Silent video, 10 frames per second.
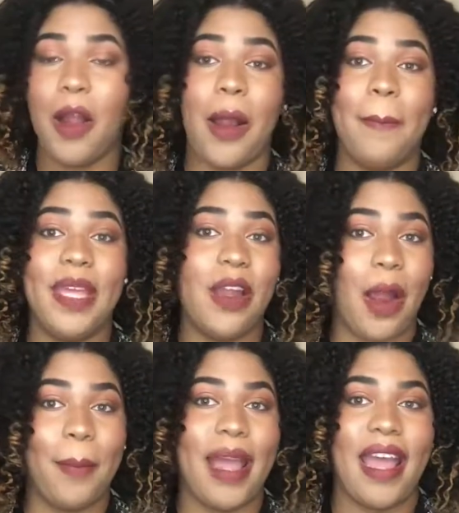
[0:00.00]
or
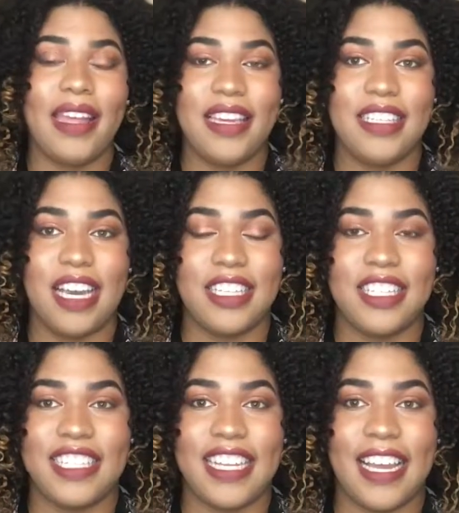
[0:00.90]
PR package I
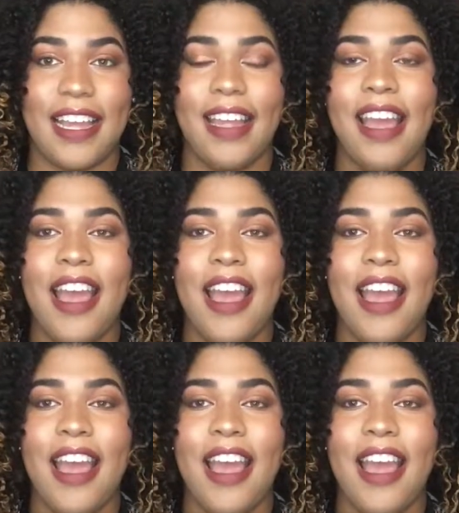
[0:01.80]
should say